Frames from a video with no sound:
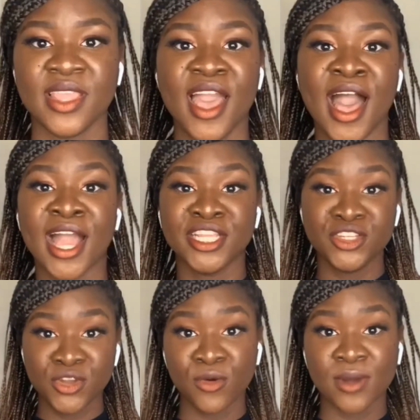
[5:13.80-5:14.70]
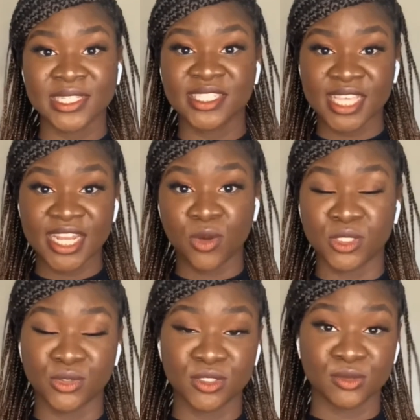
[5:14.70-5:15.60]
I know I said I was
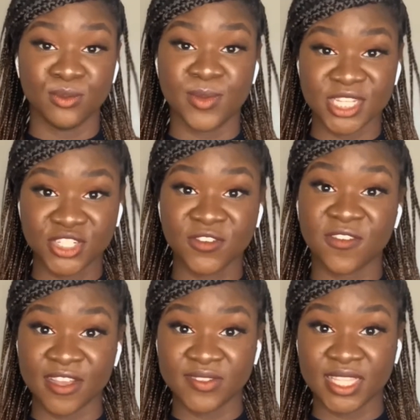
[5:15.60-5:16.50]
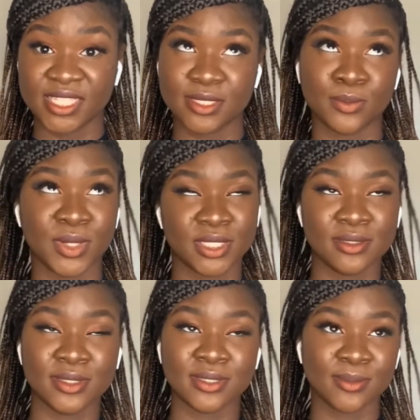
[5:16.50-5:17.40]
going to mention 5 things, but
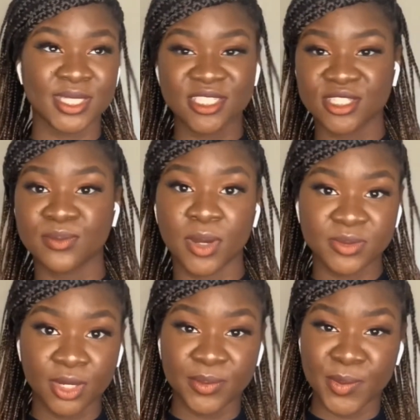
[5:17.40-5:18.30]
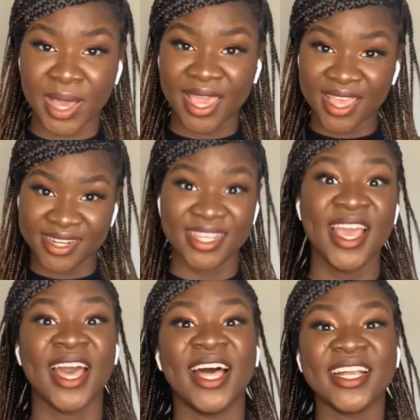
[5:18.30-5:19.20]
something just popped up in my head.
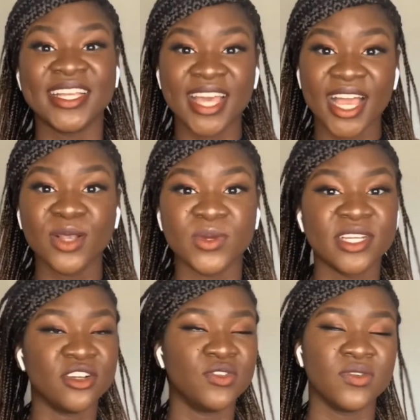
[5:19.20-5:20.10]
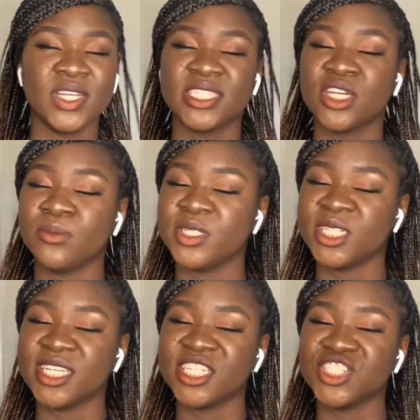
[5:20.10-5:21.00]
A guy with a great
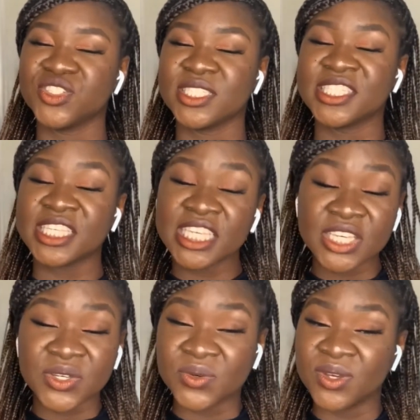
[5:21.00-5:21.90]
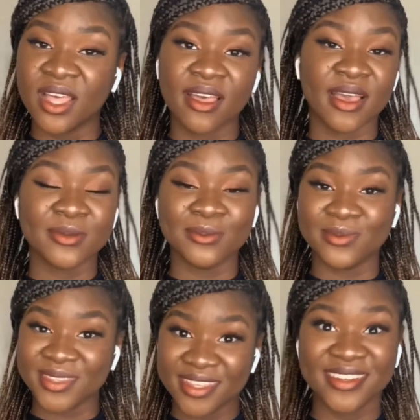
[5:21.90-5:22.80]
communication skill. I
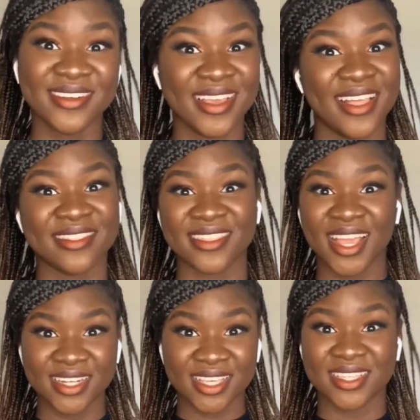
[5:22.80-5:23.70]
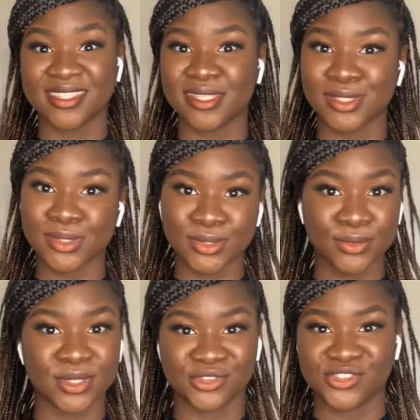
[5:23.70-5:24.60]
mean, that is so
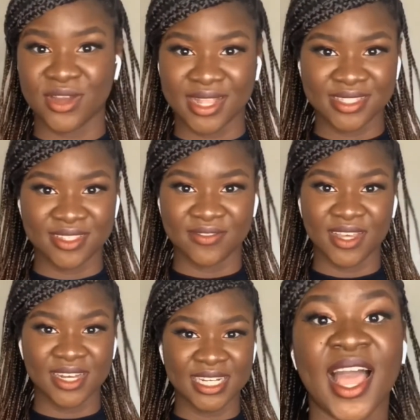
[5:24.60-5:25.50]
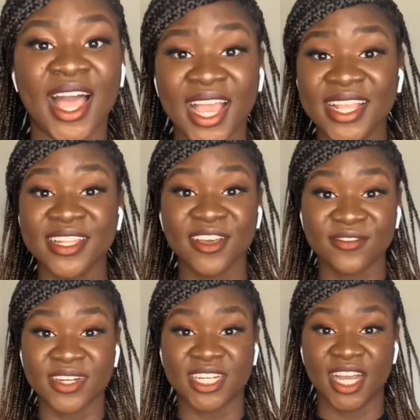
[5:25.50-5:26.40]
attractive. I love a
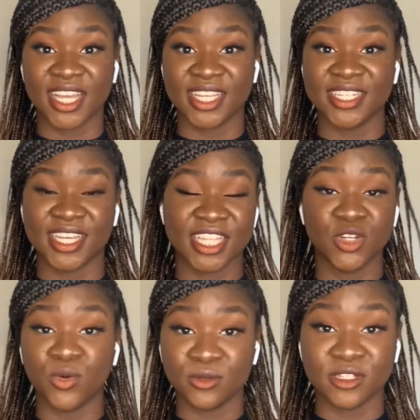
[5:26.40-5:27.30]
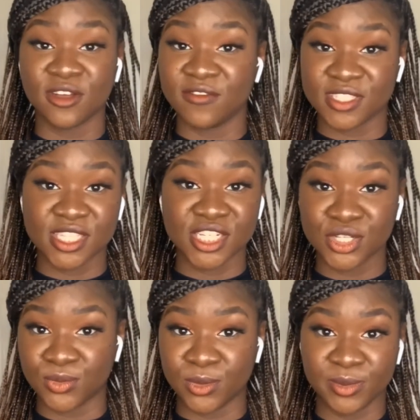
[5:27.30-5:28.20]
guy that can hold a conversation
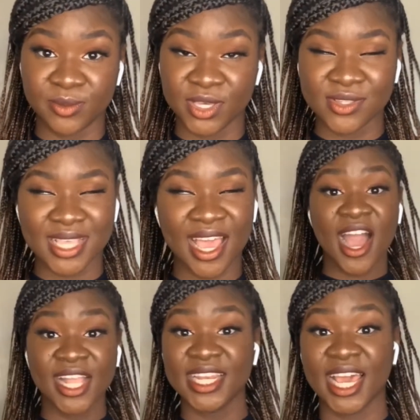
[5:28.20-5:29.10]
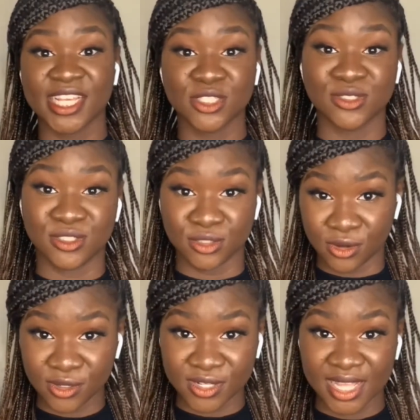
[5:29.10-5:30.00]
with me because I like to
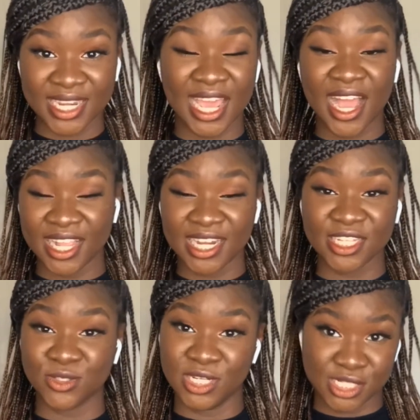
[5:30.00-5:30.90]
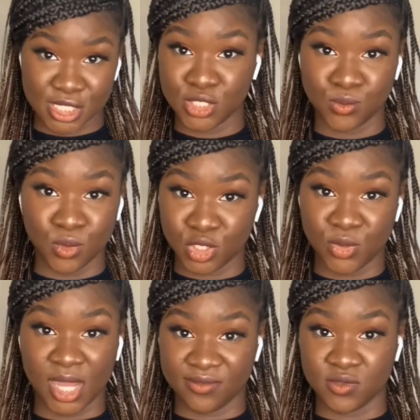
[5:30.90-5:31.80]
talk and I like to listen to what you
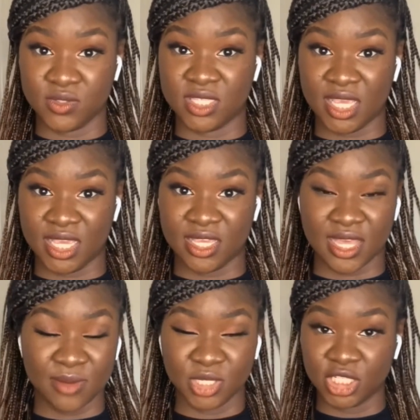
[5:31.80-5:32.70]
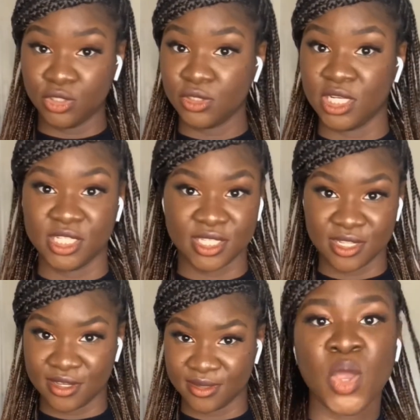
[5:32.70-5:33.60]
have to say. I'm a good listener.
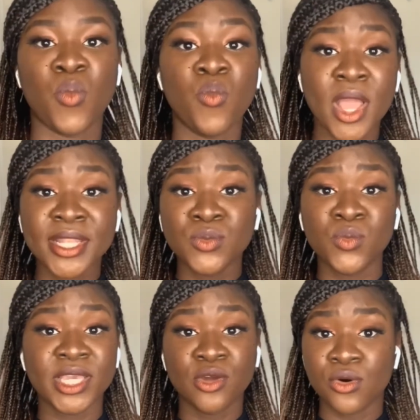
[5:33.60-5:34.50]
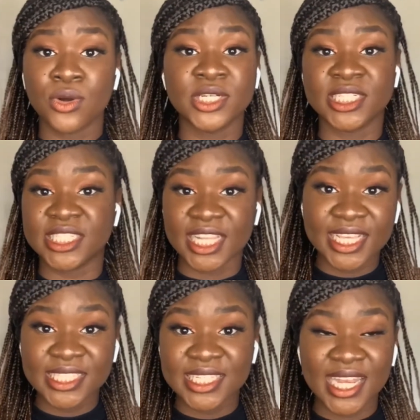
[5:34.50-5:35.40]
When we go on a
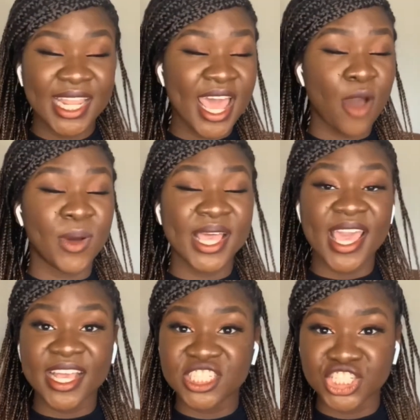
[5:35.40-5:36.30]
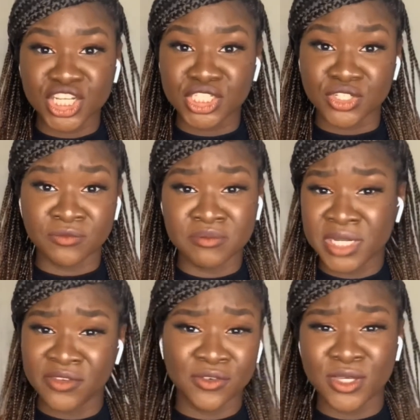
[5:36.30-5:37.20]
date, let our exchange of
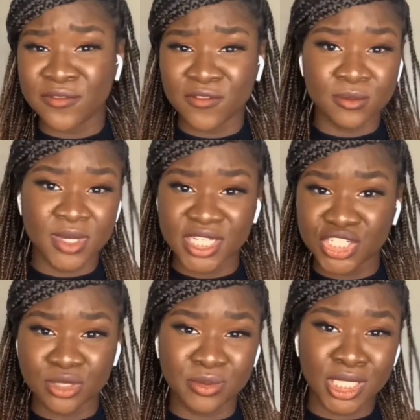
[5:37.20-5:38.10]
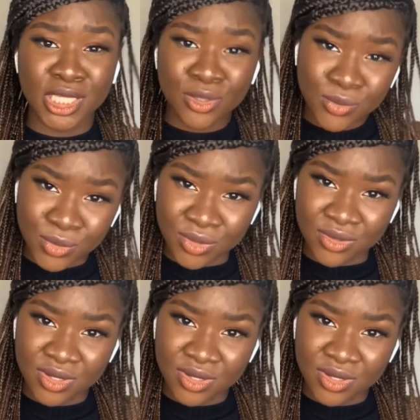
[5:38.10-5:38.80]
meaningful information be equal.